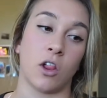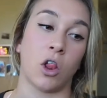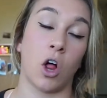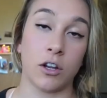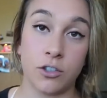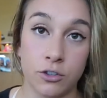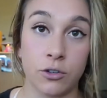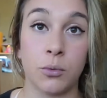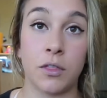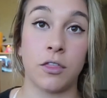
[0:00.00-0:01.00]
lot to
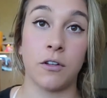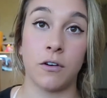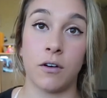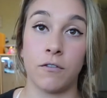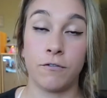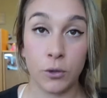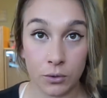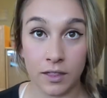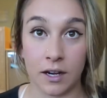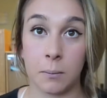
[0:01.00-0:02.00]
do with the
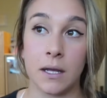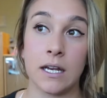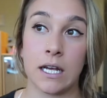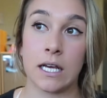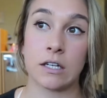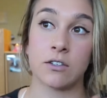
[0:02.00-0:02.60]
food that I'm eating.